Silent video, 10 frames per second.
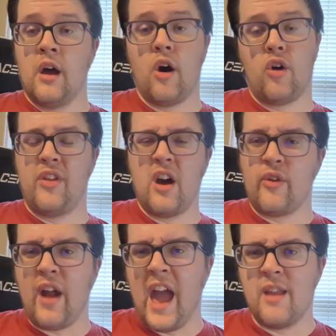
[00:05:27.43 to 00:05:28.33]
all the
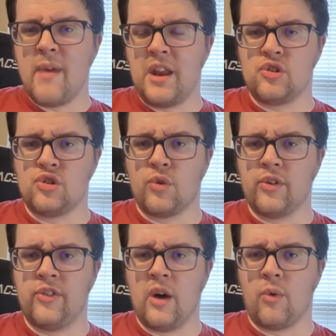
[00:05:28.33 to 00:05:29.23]
other animated
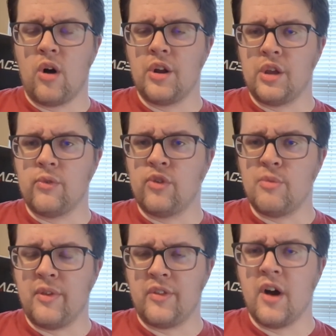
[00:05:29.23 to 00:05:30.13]
shorts that were on
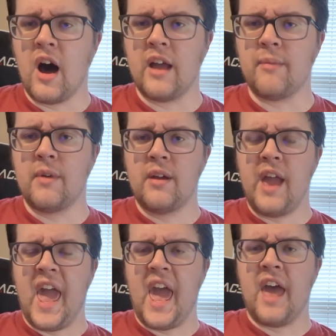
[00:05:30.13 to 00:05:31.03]
YouTube at the time,
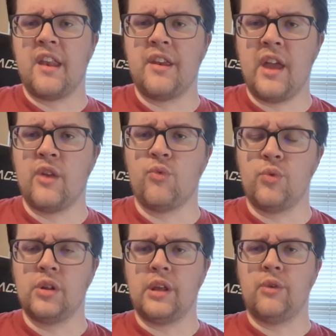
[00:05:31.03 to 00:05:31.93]
and it
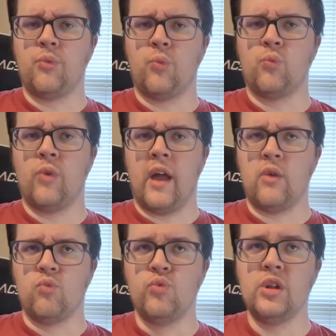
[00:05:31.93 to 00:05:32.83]
really,
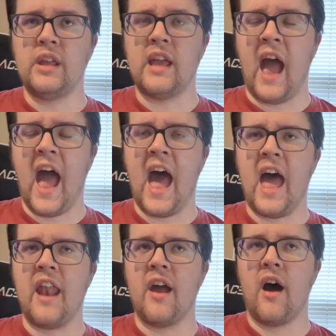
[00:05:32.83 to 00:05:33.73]
really
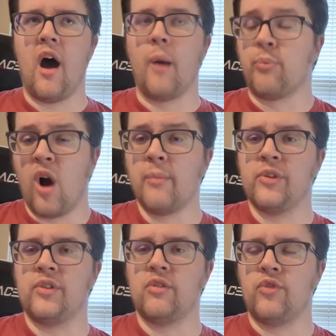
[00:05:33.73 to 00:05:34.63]
had a
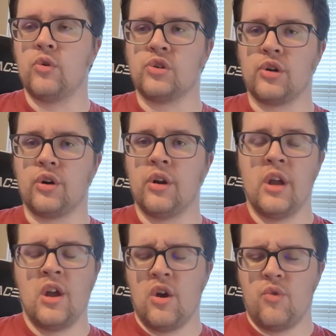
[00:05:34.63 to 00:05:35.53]
promising future
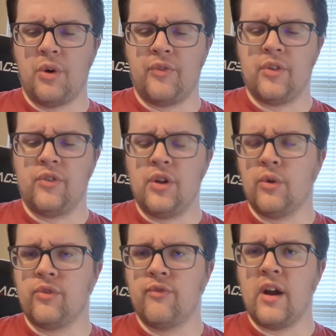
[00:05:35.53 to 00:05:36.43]
with its, you know,
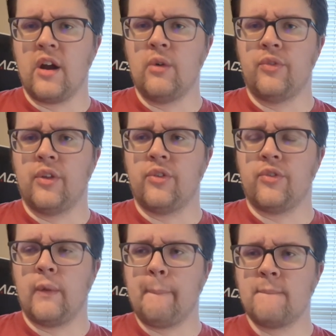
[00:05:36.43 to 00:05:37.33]

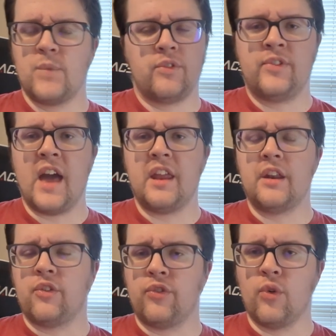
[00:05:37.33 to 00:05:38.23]
its setting,
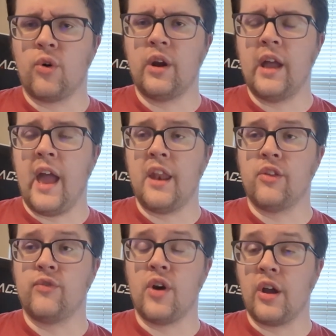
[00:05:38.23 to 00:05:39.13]
its story, and
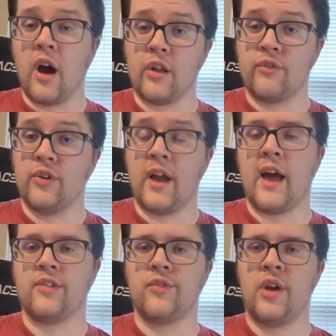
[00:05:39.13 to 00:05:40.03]
its very colorful
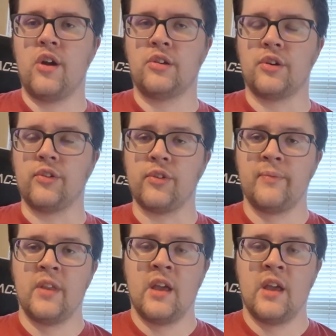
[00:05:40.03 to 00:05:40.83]
cast of characters.